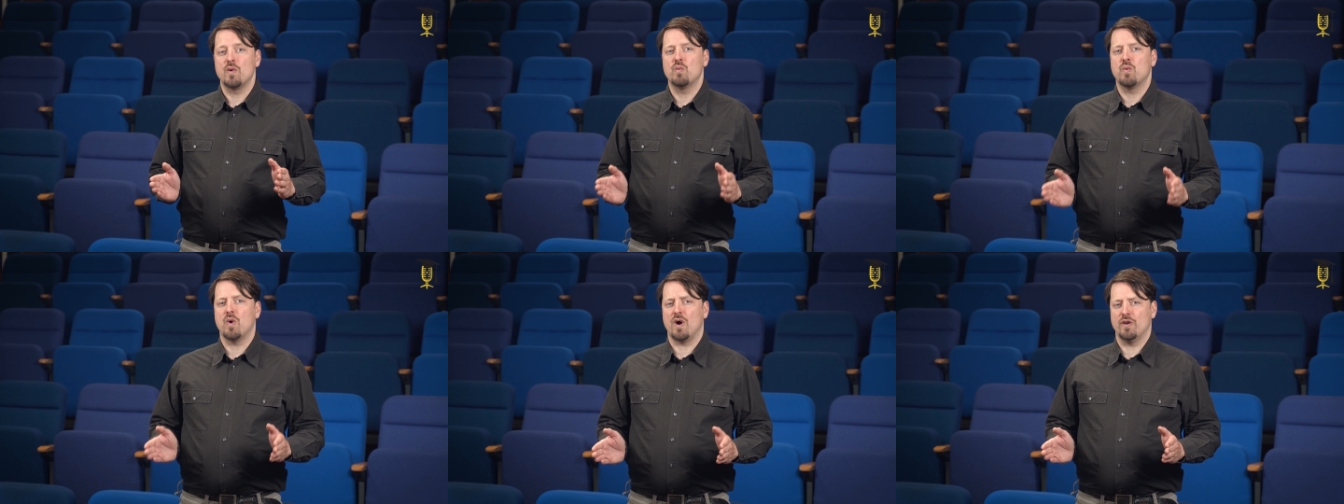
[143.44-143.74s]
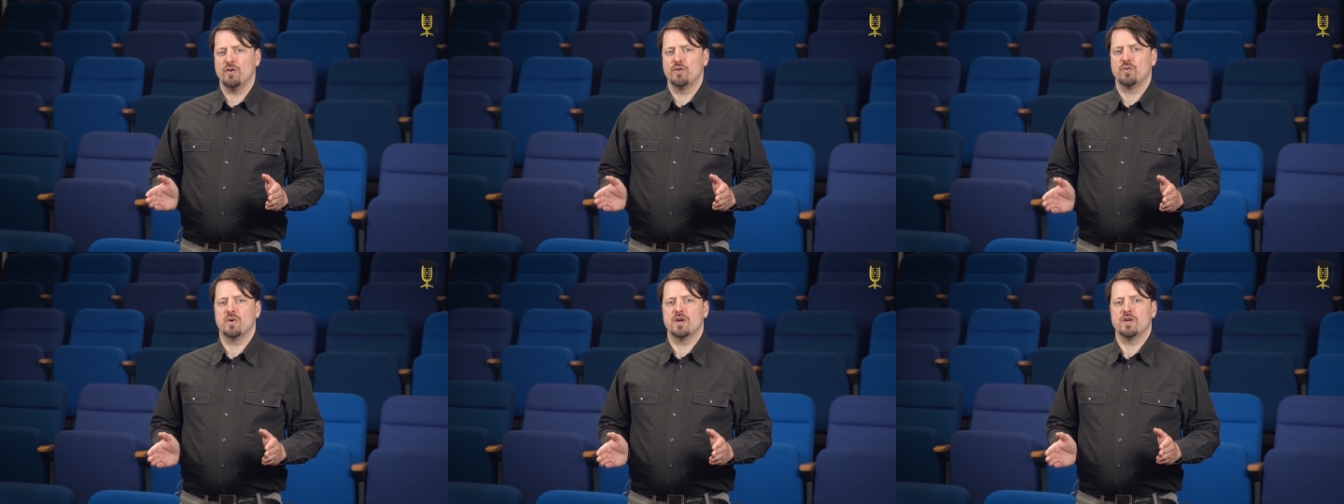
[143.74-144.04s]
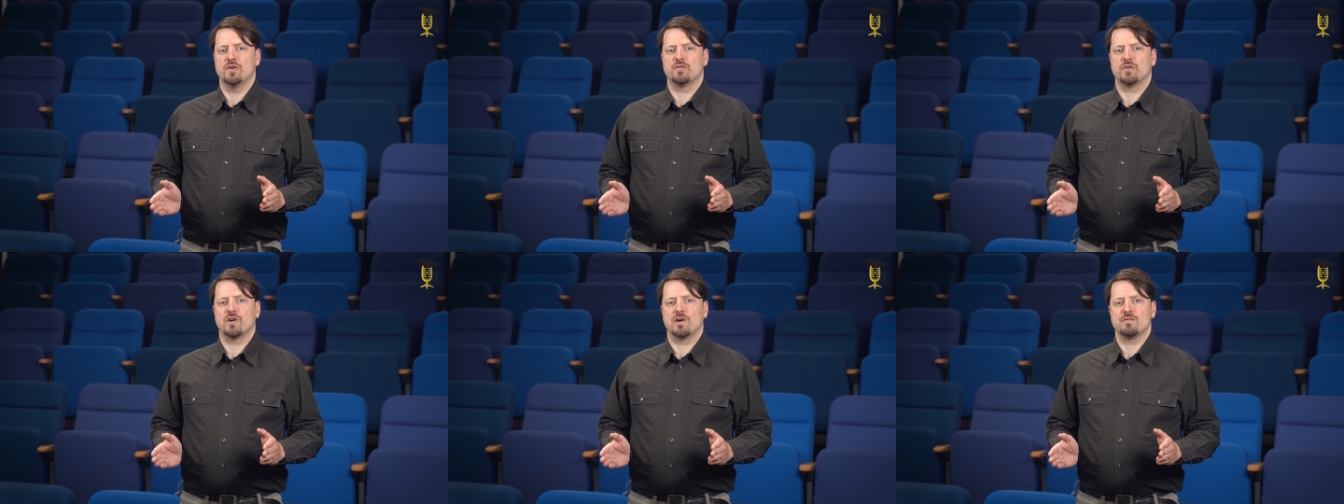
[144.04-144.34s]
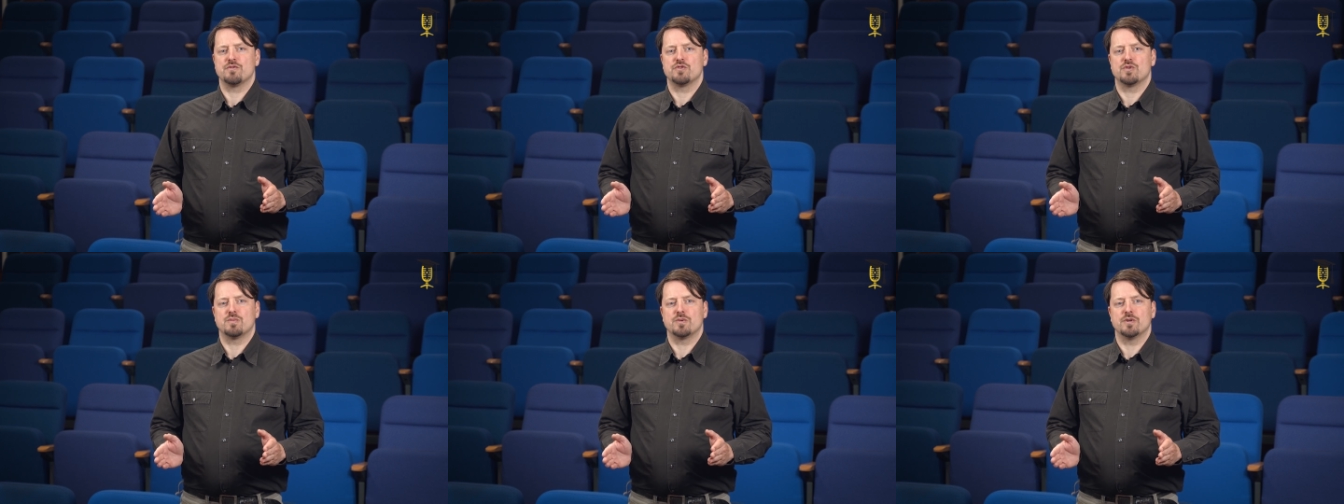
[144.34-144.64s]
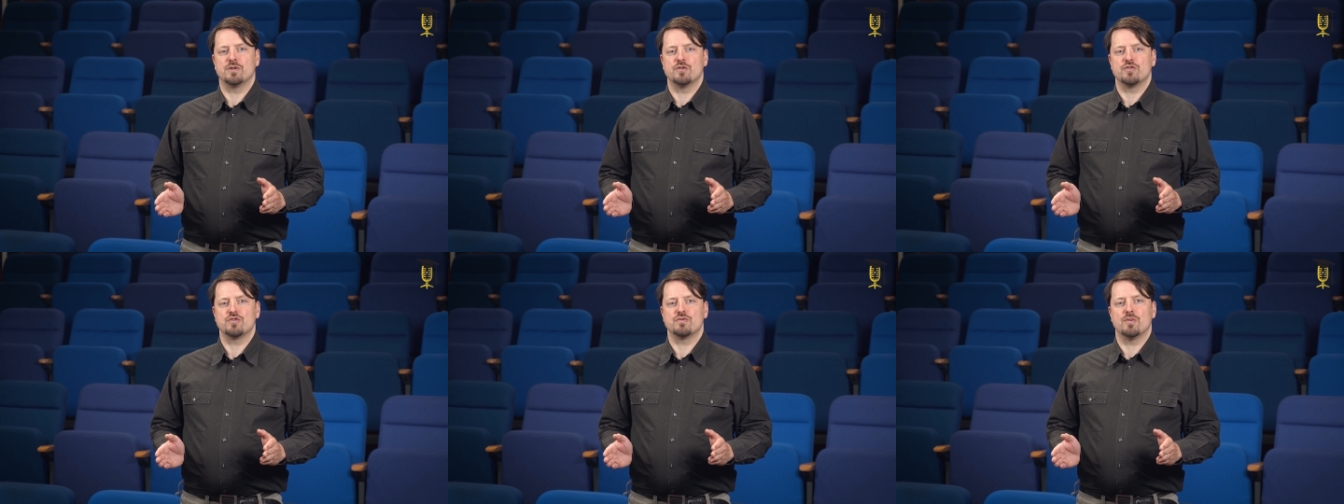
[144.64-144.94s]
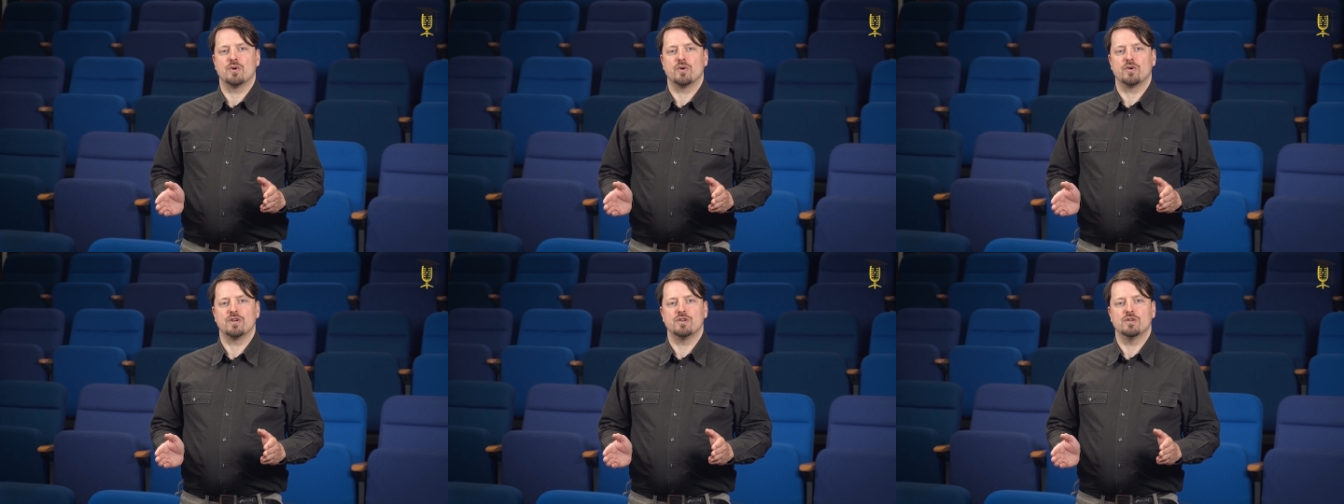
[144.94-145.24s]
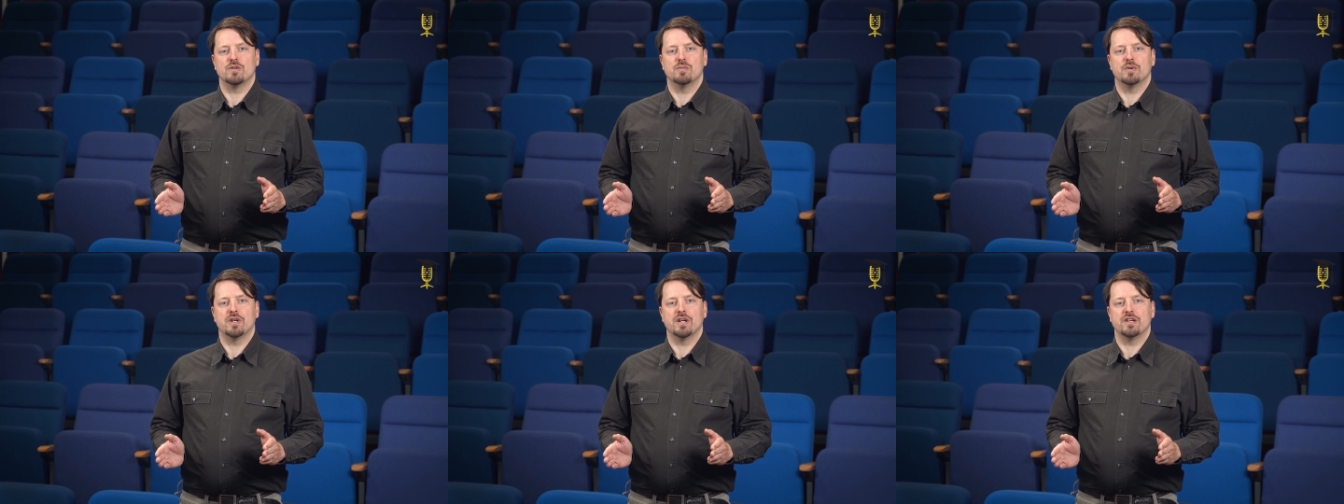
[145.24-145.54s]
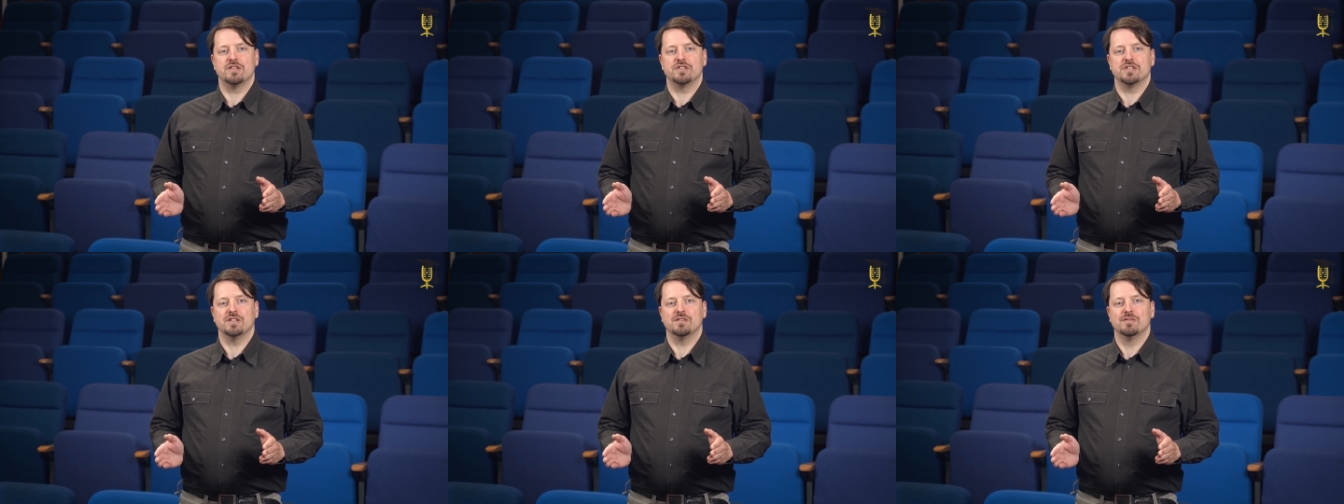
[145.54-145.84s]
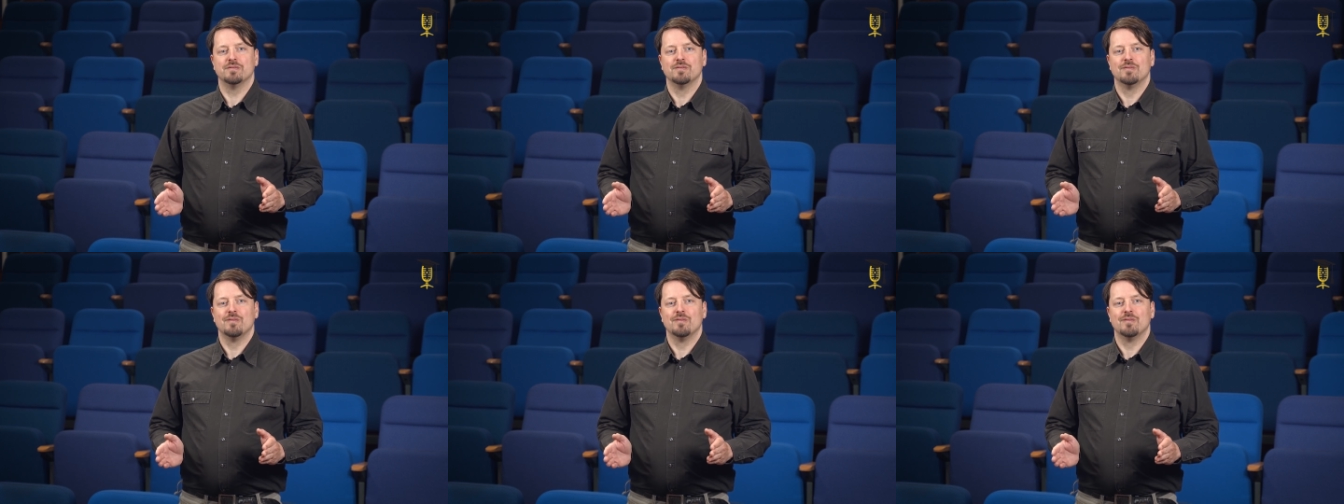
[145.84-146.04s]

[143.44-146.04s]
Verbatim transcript: want wind farms to produce more renewable energy,